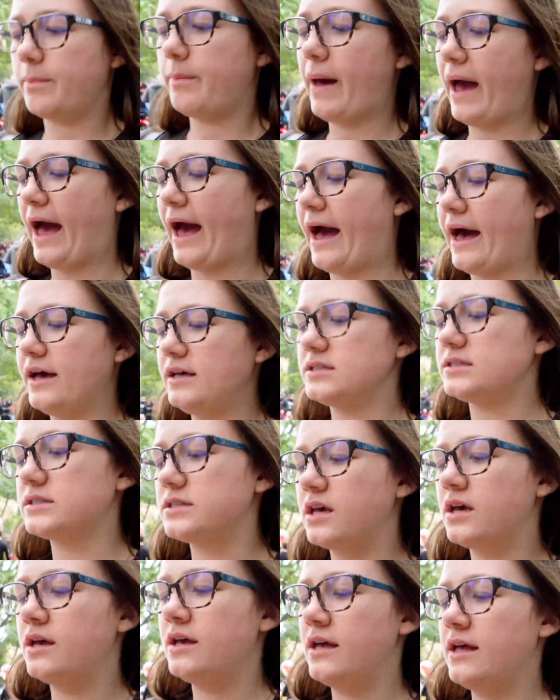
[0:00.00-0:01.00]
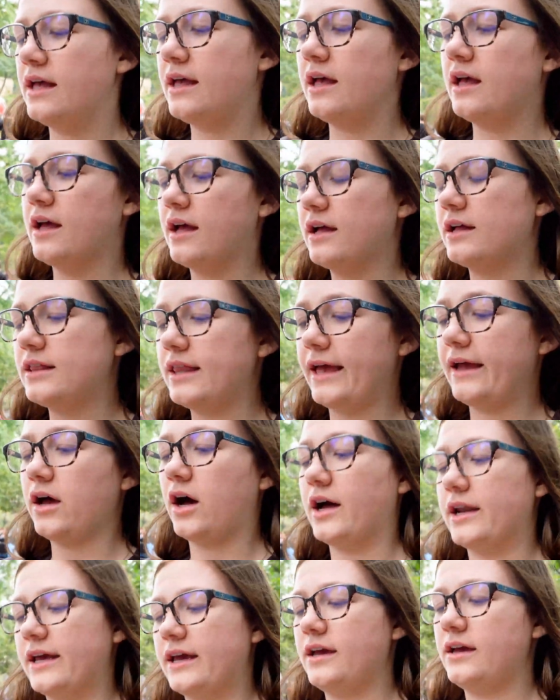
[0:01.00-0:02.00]
pass, click
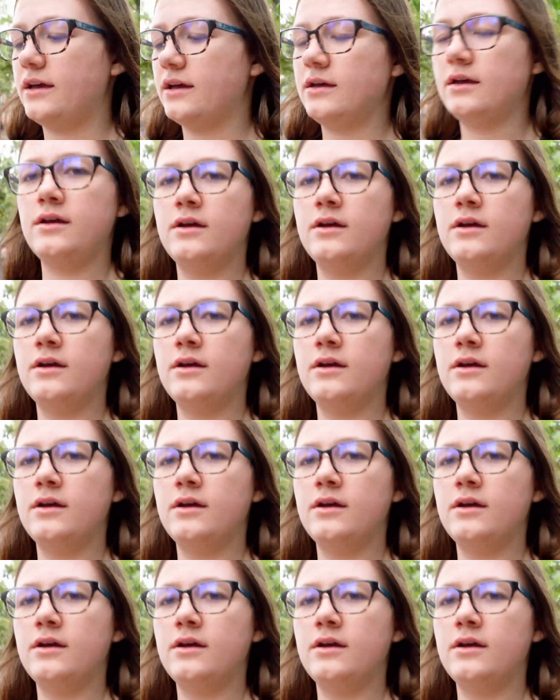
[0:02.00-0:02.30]
on it,